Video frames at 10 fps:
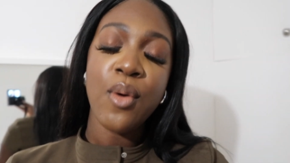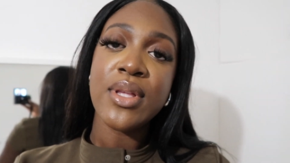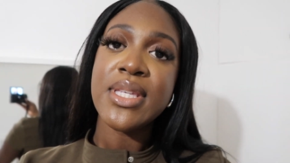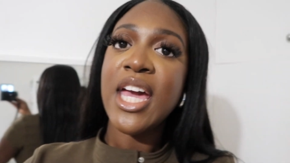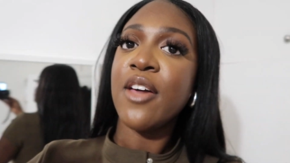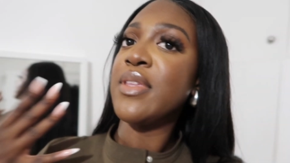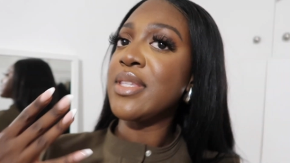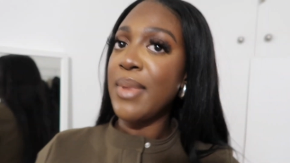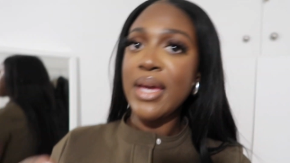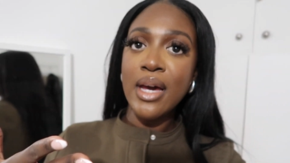I want to take off
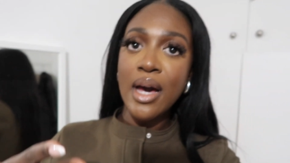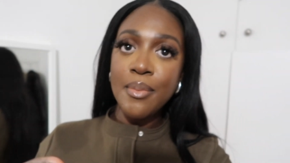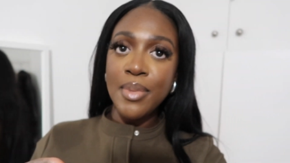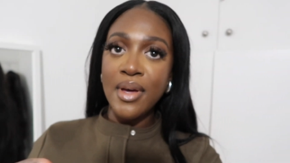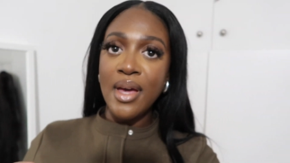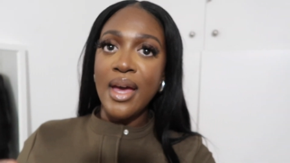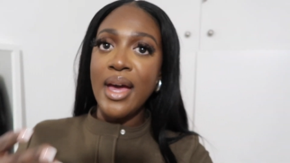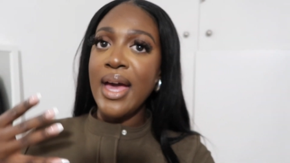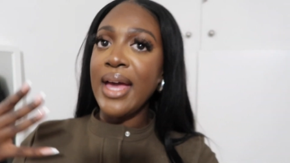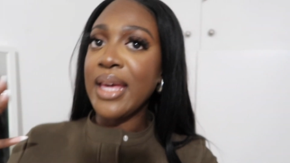this makeup
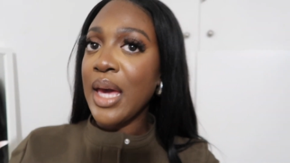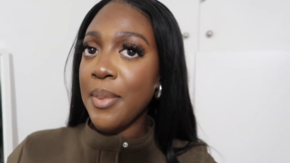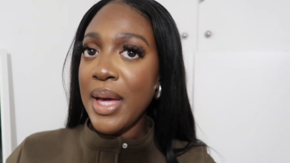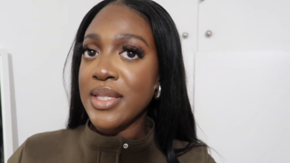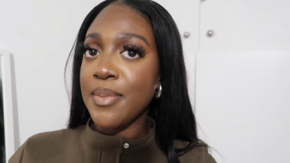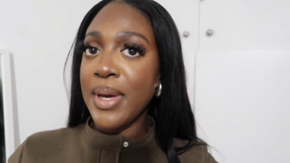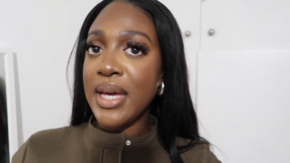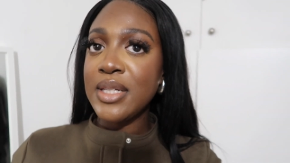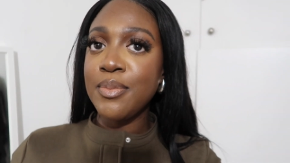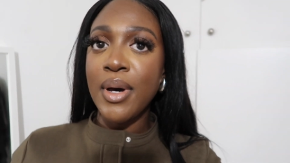and get back to bed